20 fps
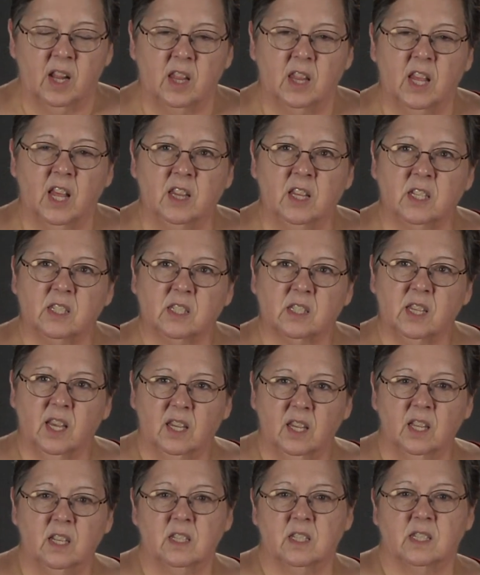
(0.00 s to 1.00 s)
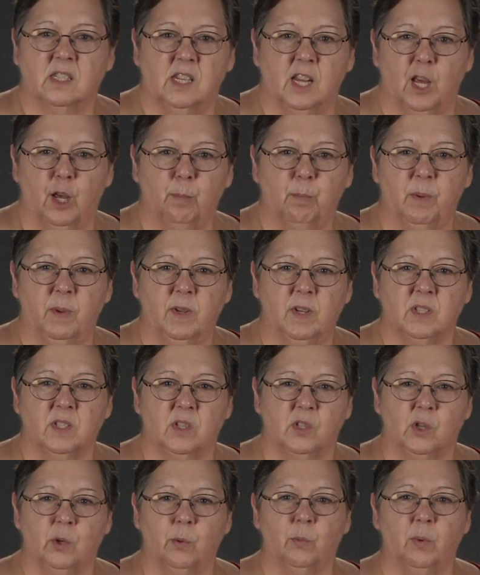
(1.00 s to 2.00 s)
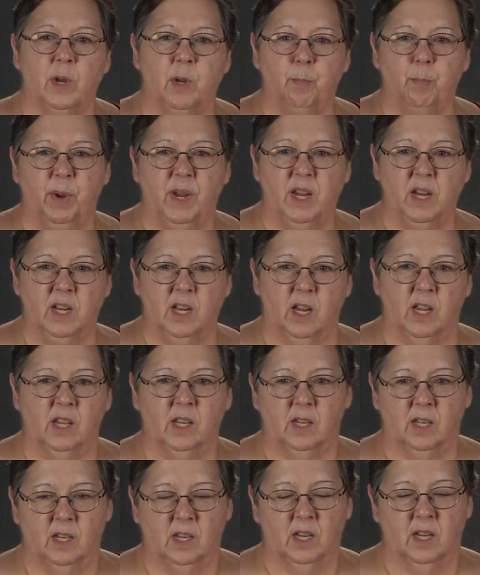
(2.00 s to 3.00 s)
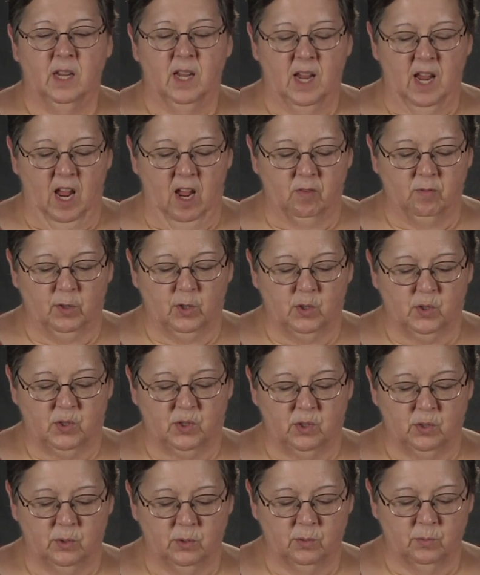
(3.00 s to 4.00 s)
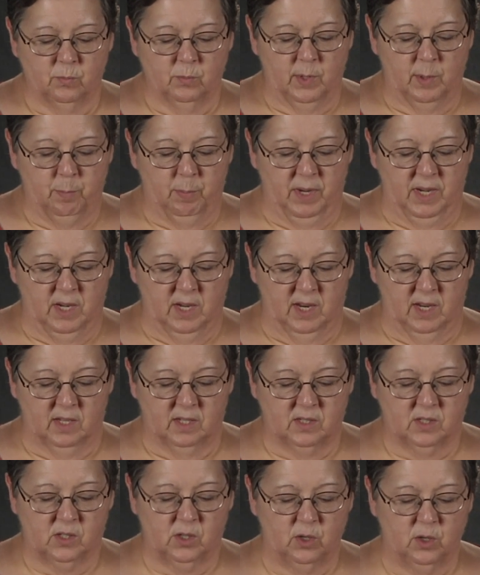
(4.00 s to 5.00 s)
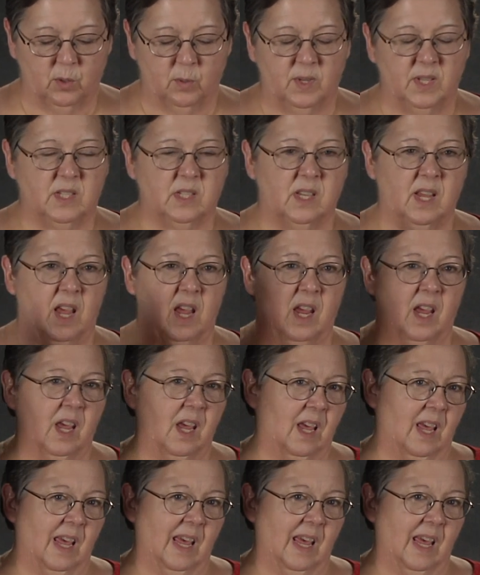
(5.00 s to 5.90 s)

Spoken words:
Then the second step is to repeat it. Have your student repeat it. So you would say,